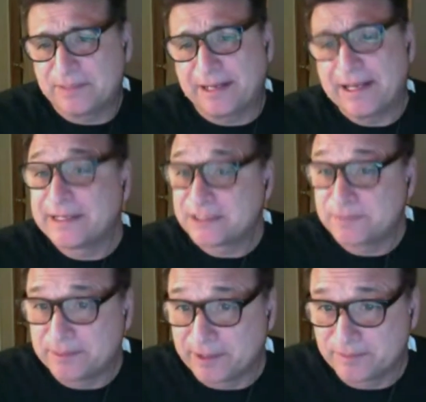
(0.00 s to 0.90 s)
ISP
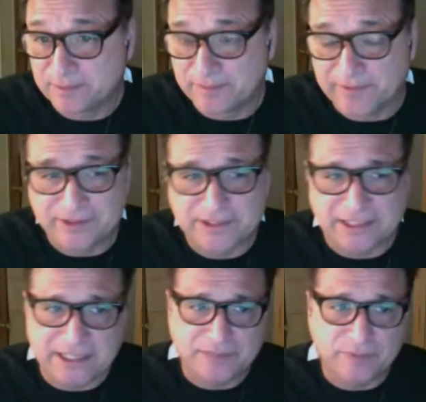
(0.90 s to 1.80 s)
providers. That's
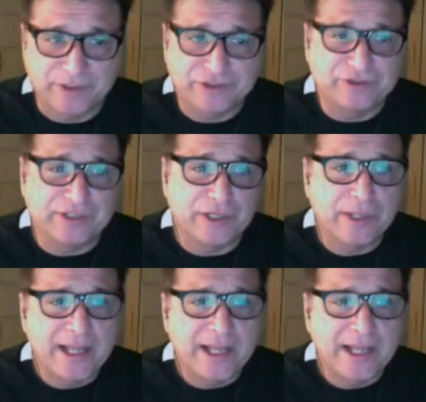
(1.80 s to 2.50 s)
kind of what you do know.